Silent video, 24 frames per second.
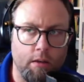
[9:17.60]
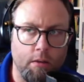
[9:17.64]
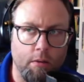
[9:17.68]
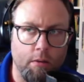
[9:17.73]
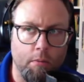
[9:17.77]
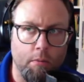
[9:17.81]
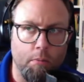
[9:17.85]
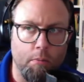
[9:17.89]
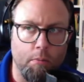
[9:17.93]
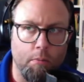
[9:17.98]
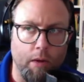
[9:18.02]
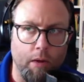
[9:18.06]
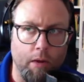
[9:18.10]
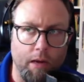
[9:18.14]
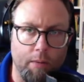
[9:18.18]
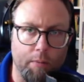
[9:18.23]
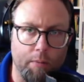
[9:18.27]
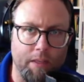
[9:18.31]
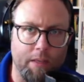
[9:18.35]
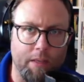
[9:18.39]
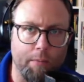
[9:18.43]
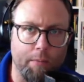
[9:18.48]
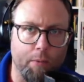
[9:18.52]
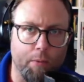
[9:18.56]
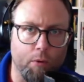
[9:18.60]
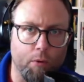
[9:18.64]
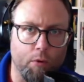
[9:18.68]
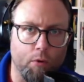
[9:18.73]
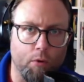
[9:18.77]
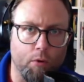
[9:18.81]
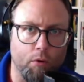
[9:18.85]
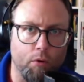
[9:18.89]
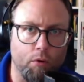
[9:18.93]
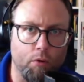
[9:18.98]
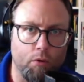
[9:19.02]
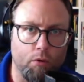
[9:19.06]
by
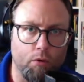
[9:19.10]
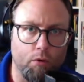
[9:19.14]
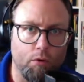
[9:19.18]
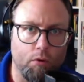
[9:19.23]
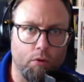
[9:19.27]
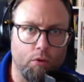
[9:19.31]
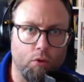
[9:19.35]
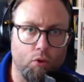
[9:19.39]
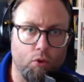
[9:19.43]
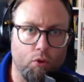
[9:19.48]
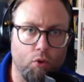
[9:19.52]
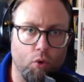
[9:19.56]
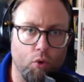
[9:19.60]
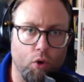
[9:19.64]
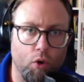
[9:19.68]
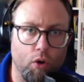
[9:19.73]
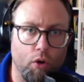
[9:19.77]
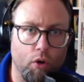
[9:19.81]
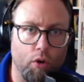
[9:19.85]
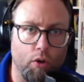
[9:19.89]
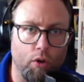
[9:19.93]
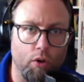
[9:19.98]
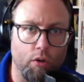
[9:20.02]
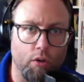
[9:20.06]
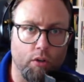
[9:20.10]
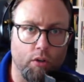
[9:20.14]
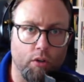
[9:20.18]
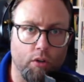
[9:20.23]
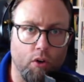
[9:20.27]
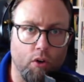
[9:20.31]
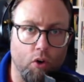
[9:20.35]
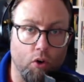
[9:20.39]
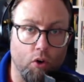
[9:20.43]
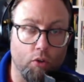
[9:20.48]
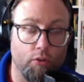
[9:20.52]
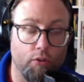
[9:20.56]
people who are
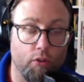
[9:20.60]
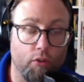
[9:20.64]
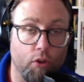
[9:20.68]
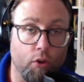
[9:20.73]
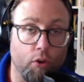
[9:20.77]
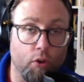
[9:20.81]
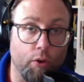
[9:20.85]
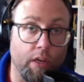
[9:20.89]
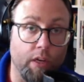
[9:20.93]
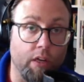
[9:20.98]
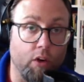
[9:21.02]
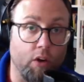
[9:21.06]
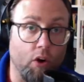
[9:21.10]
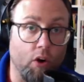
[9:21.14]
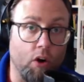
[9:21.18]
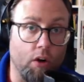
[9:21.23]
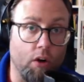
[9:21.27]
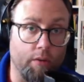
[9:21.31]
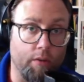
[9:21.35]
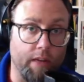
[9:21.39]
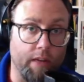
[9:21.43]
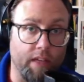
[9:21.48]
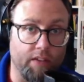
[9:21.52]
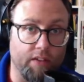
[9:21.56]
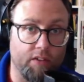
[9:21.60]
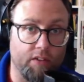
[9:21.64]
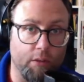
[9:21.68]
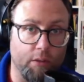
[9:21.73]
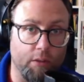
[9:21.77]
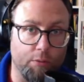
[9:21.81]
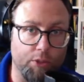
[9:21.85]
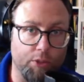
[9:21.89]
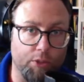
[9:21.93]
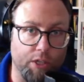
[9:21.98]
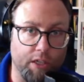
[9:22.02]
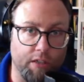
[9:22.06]
also in awe of that
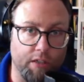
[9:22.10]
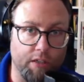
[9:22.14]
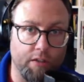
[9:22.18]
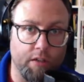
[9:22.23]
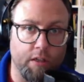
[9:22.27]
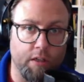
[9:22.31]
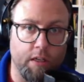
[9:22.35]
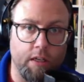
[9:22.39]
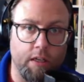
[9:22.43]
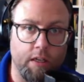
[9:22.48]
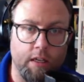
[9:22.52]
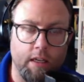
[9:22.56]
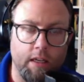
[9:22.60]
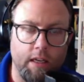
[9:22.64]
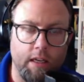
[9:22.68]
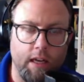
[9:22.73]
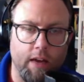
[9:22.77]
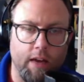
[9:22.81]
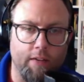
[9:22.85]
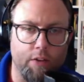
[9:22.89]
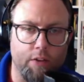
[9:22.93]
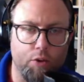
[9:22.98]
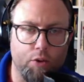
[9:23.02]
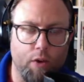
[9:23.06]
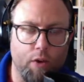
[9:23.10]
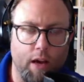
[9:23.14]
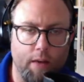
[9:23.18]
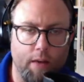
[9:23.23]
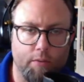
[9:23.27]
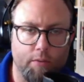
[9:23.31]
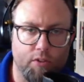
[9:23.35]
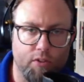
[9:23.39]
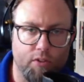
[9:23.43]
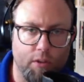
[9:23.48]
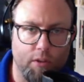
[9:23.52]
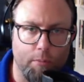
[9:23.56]
subject. And then you have
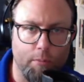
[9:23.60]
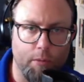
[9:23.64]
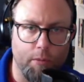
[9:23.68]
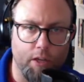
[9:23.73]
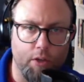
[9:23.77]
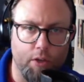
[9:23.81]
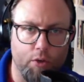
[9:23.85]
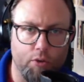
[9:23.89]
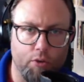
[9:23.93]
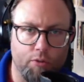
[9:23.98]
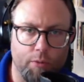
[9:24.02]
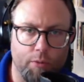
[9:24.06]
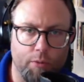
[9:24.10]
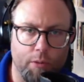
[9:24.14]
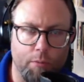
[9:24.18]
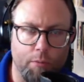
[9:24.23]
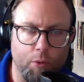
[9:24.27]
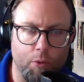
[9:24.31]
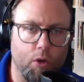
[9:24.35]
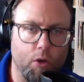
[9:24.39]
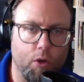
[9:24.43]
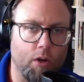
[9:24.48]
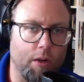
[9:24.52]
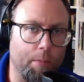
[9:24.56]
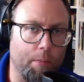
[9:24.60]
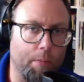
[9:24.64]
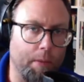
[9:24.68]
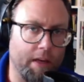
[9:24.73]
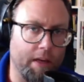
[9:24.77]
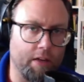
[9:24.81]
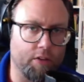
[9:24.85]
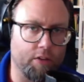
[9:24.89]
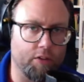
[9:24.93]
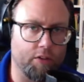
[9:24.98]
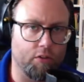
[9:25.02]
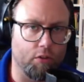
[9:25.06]
somebody who's been put on a
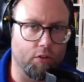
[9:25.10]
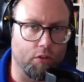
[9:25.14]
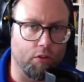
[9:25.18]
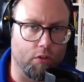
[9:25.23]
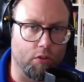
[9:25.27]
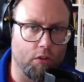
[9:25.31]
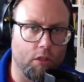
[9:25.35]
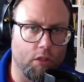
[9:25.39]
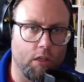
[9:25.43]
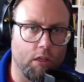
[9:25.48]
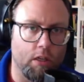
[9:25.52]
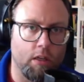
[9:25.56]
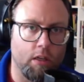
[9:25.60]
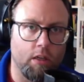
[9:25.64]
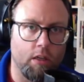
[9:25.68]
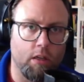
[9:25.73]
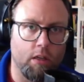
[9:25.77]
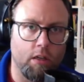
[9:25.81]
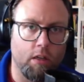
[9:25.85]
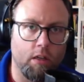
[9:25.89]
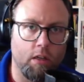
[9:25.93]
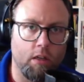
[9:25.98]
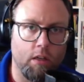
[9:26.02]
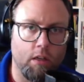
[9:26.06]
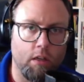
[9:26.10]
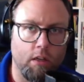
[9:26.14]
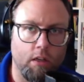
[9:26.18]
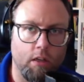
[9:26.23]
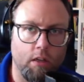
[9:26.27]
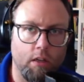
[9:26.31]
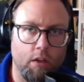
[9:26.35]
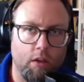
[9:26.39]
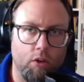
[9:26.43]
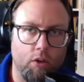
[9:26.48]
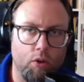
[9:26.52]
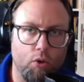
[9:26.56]
pedestal
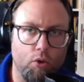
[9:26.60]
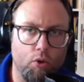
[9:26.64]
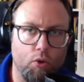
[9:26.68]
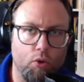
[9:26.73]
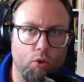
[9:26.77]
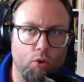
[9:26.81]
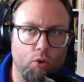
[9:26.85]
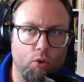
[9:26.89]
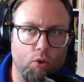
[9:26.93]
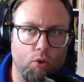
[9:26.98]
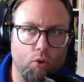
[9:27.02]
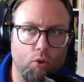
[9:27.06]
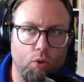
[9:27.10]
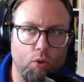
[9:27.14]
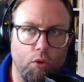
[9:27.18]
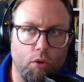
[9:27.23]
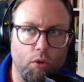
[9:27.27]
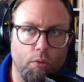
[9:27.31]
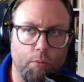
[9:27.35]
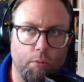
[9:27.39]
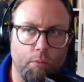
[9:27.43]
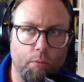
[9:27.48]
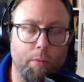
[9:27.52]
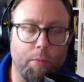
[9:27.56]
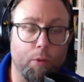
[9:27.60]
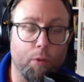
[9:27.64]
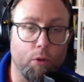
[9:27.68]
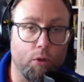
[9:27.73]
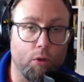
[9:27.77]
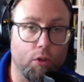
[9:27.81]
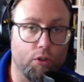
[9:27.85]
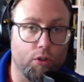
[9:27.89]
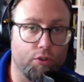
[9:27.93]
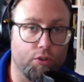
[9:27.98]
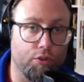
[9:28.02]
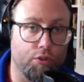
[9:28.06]
who people
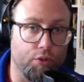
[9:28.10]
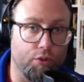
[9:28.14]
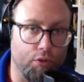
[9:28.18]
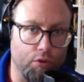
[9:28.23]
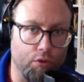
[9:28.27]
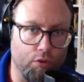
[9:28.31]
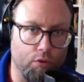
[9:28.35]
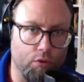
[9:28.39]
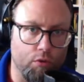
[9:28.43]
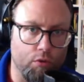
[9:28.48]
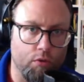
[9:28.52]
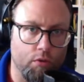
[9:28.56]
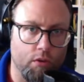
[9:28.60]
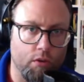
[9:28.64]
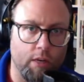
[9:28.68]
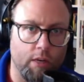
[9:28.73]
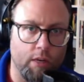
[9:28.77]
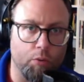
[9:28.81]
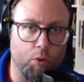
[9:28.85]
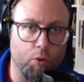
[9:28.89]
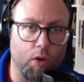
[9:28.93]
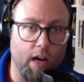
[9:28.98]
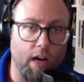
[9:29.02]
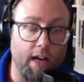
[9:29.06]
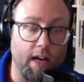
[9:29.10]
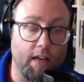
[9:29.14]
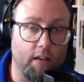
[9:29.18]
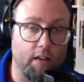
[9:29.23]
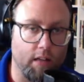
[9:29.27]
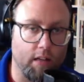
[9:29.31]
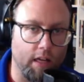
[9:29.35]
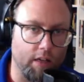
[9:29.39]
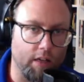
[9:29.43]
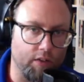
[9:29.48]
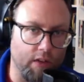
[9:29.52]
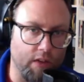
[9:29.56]
look to and will
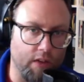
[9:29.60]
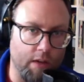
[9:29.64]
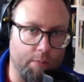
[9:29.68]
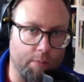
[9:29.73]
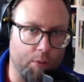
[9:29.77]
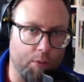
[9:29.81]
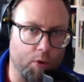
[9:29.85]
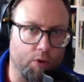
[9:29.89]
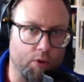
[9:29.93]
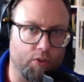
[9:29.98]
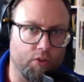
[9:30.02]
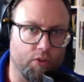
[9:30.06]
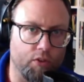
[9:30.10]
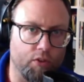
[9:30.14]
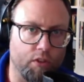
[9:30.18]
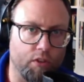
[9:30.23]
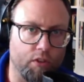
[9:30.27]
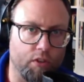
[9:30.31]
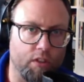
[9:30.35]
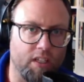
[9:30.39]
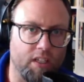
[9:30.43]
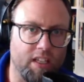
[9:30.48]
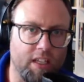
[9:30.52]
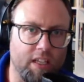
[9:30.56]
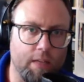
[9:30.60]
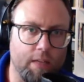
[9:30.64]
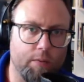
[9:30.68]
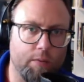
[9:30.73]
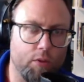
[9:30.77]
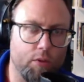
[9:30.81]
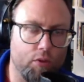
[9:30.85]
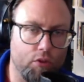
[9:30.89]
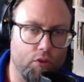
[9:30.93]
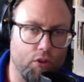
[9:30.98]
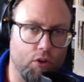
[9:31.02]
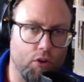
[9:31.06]
idolize that person,
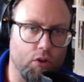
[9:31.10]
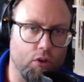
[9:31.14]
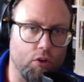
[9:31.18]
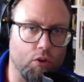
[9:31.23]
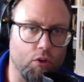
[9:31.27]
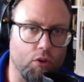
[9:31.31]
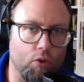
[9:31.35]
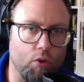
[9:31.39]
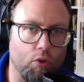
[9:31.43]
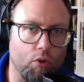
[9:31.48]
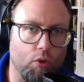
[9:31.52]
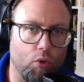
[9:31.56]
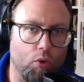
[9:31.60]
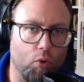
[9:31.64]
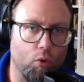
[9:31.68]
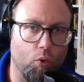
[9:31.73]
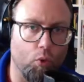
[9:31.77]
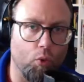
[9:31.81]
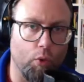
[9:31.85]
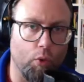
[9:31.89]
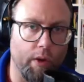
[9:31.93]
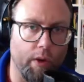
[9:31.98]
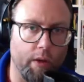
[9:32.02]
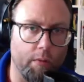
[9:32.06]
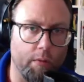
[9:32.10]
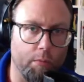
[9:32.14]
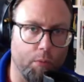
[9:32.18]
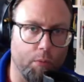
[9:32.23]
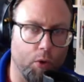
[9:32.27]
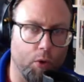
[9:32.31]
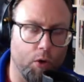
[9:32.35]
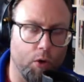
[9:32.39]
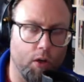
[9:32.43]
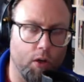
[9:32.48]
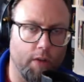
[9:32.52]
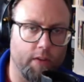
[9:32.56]
even though when
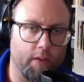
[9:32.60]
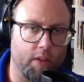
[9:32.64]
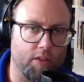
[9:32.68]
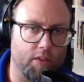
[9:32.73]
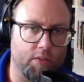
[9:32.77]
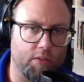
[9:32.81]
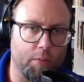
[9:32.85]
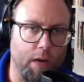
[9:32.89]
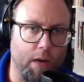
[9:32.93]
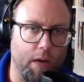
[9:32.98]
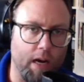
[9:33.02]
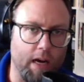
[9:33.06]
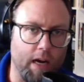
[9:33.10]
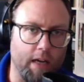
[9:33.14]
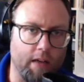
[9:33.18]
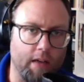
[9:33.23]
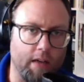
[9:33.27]
put on the spot,